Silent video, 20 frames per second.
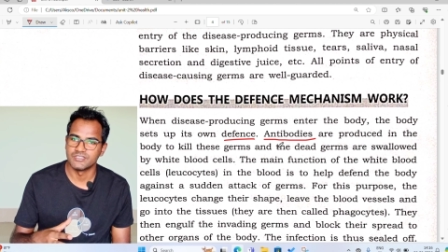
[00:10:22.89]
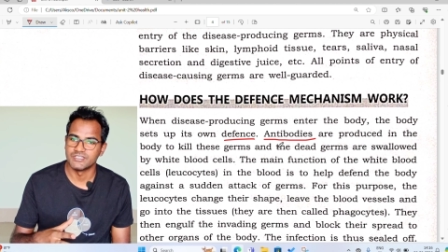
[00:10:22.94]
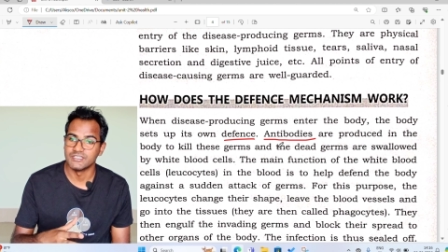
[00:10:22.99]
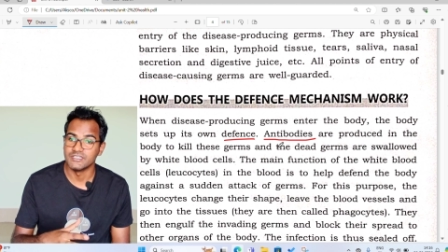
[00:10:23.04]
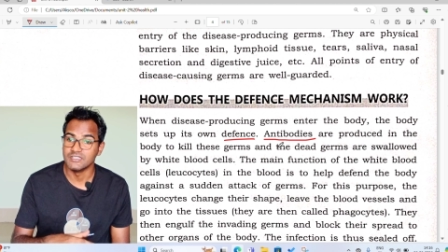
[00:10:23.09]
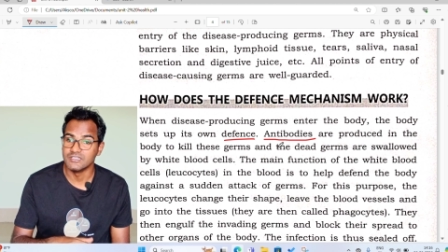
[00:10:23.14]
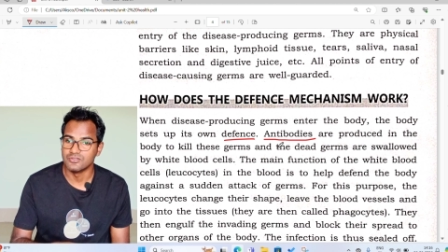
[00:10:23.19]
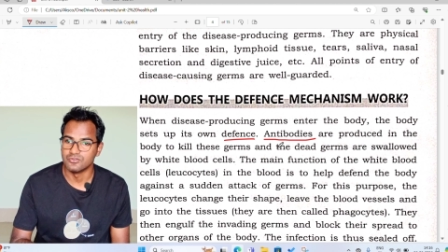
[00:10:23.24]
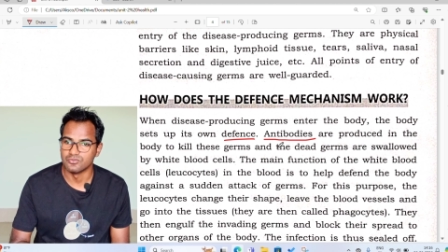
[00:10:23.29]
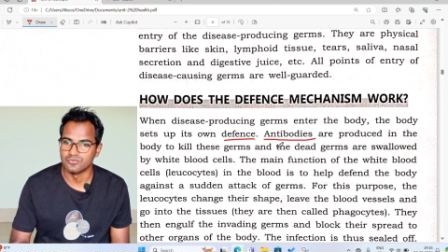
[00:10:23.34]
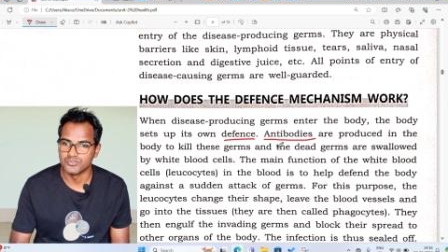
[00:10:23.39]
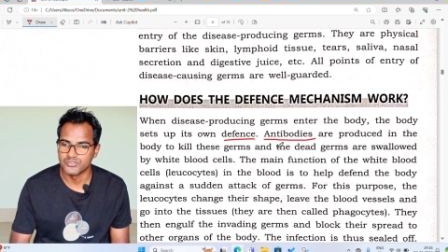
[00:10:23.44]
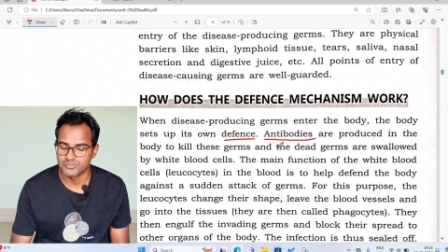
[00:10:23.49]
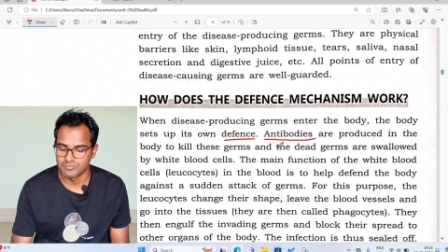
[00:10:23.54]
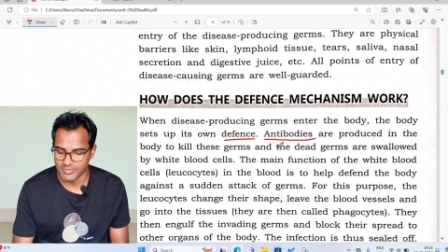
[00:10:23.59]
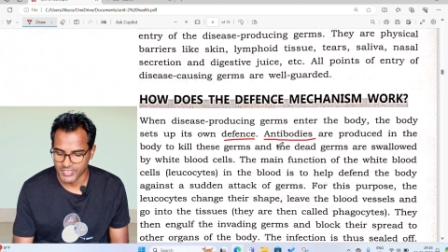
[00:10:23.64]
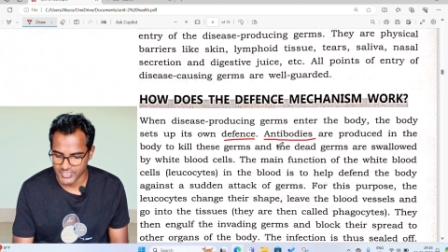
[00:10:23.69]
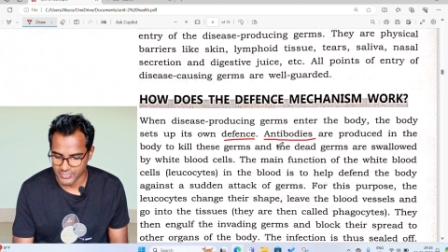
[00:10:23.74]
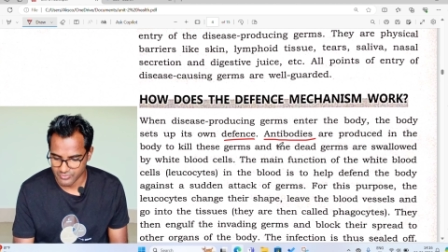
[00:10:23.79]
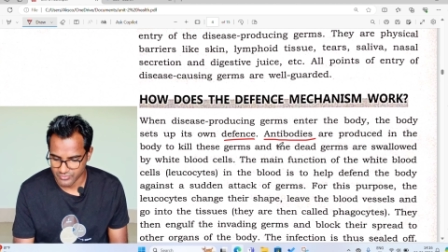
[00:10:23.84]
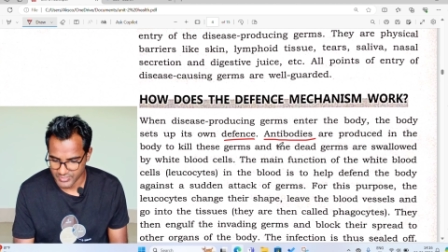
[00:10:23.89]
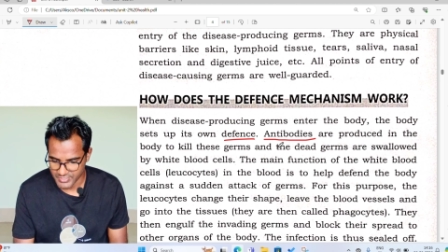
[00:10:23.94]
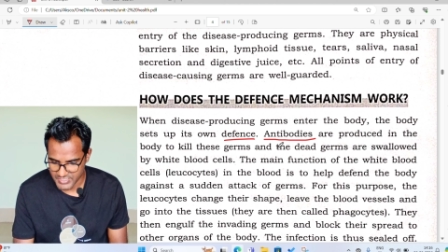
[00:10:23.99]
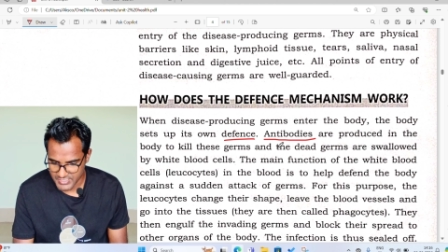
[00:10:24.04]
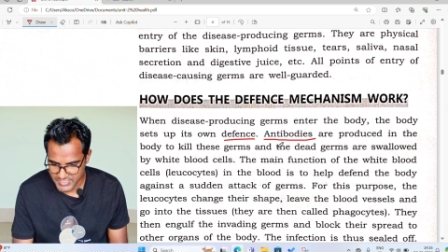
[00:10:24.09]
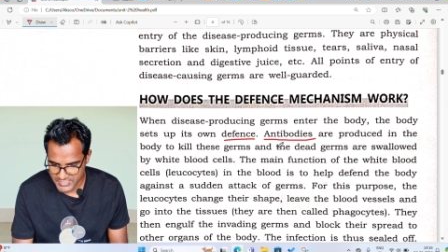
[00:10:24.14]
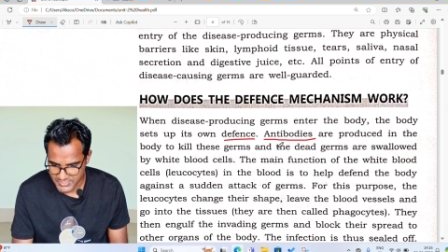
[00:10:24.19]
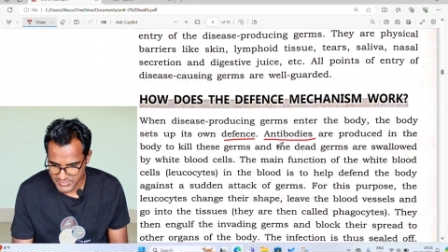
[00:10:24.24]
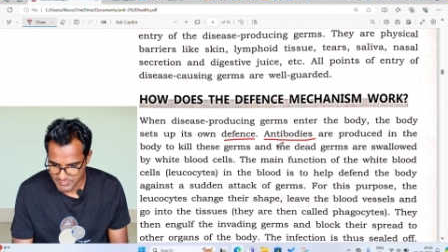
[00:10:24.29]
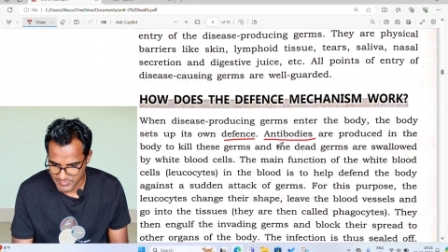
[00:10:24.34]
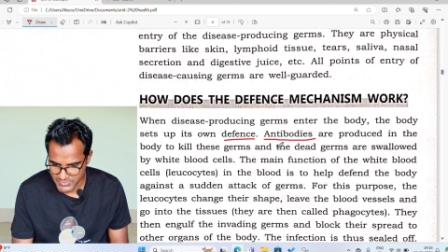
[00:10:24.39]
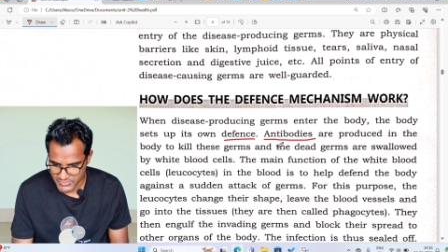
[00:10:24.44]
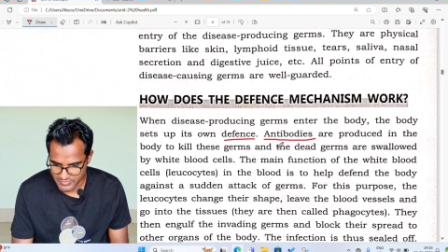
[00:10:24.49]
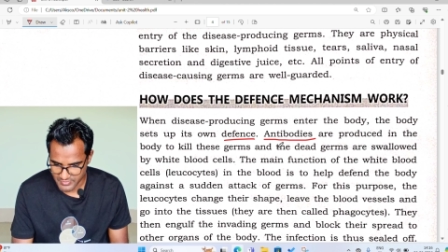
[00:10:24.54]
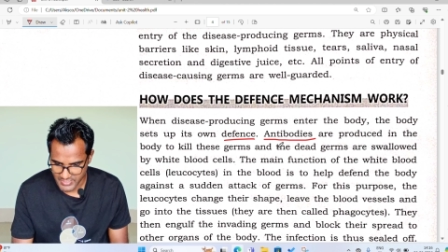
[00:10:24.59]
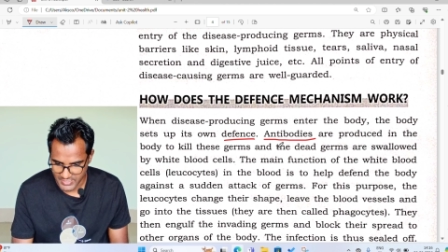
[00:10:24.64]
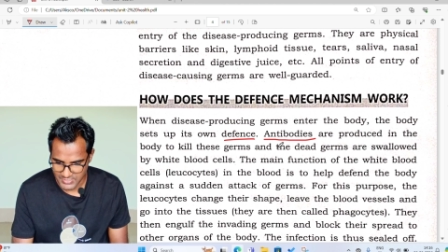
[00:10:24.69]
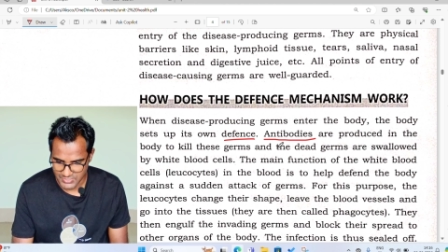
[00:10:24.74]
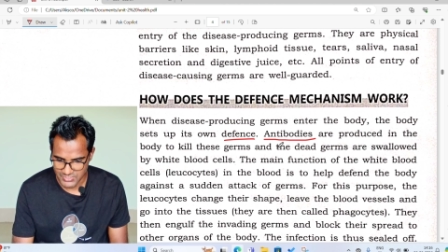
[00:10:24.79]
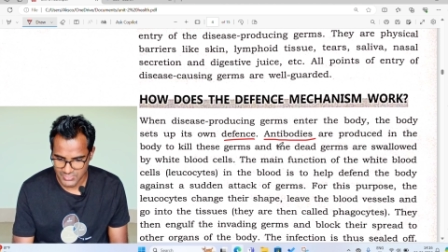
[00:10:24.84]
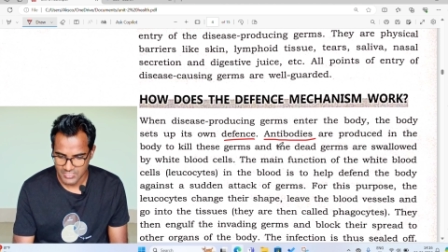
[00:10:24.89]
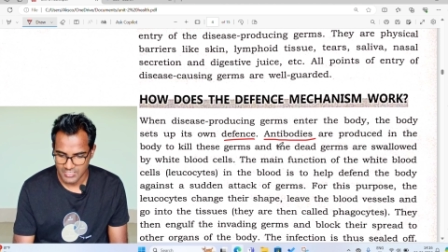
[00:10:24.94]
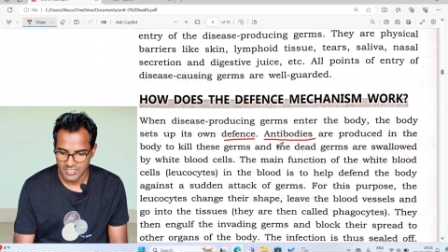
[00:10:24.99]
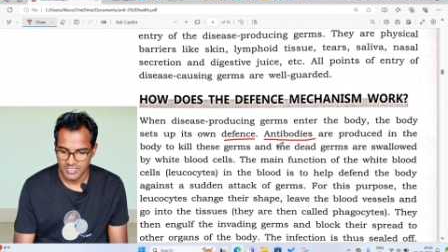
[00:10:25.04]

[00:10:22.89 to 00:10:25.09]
kill those microorganisms, right?